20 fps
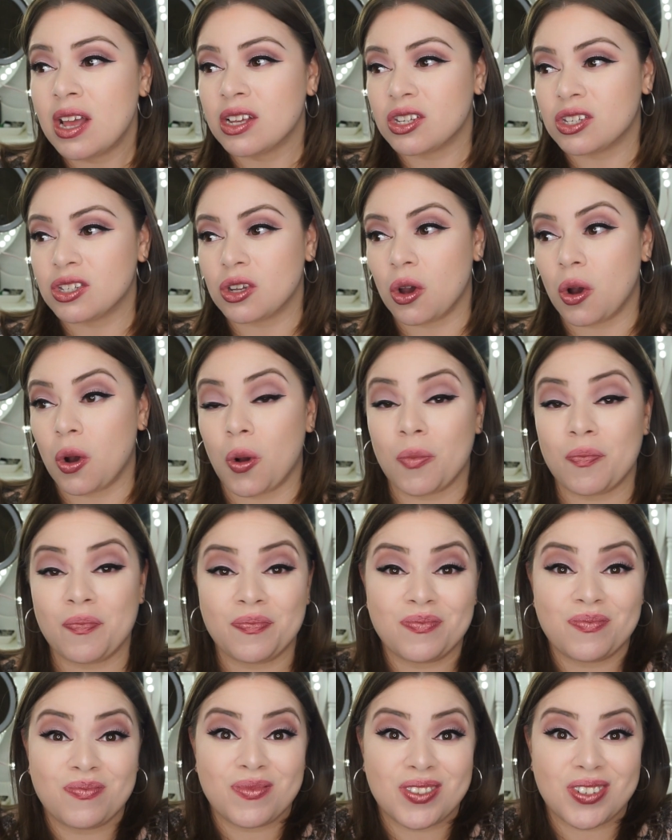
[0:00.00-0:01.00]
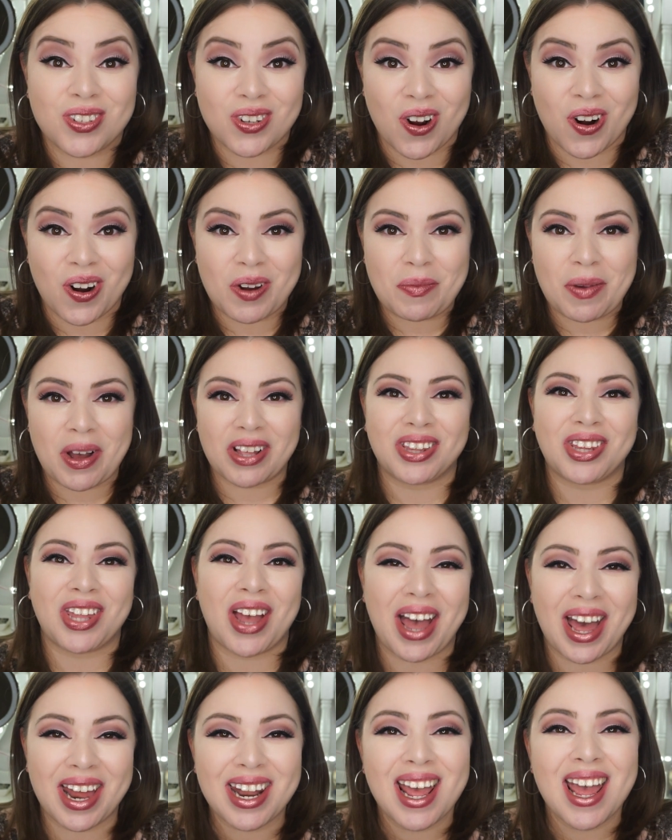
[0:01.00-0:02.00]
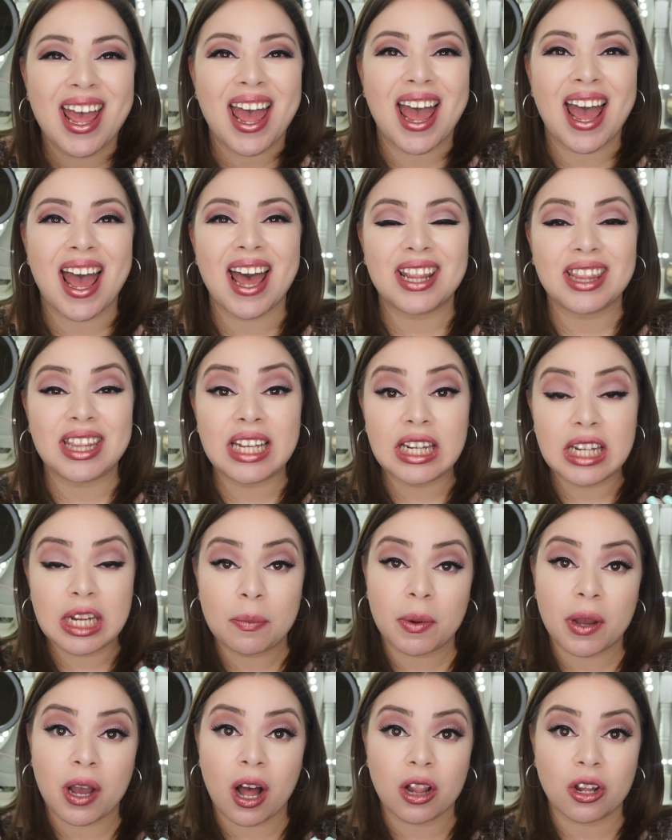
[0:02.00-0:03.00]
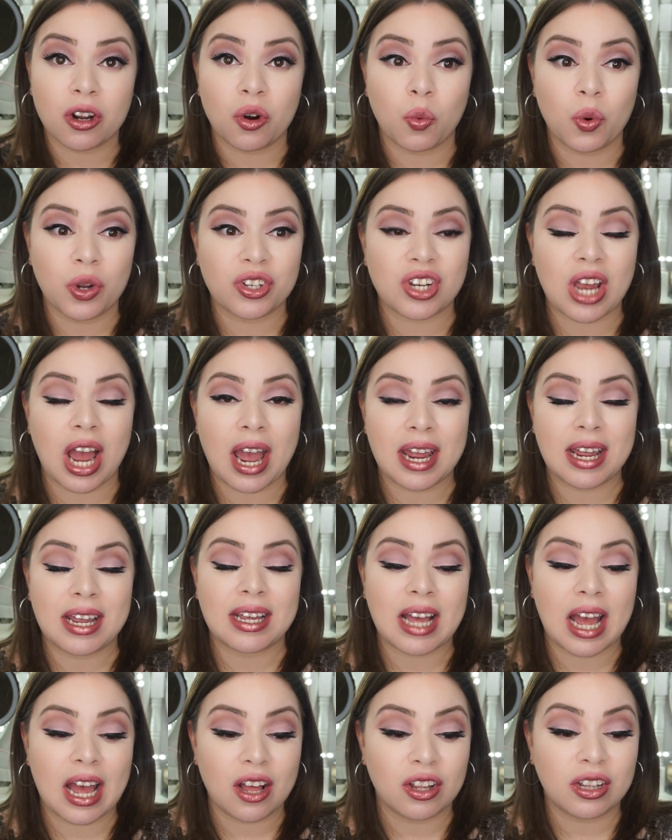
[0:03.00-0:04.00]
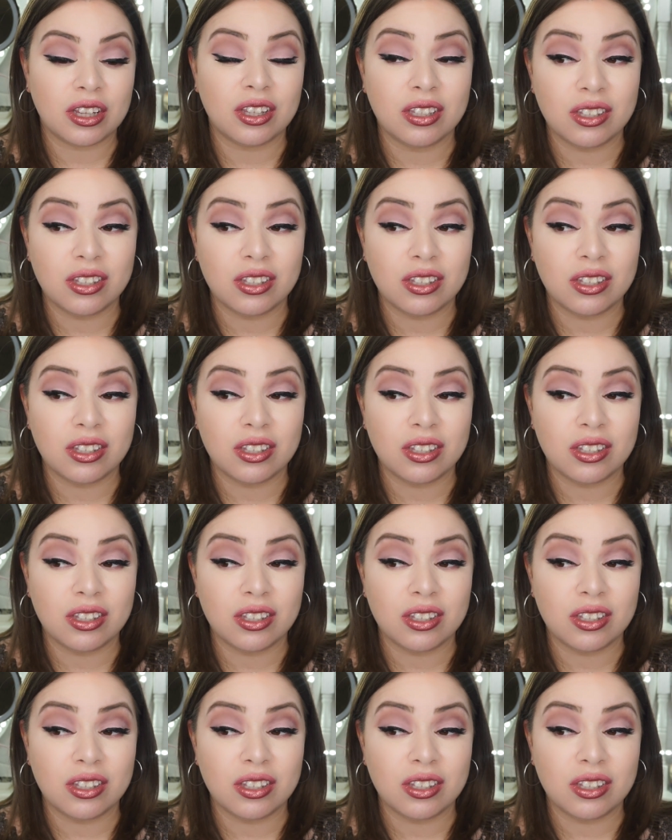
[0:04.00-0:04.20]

So sorry about that. And the lip color, which I absolutely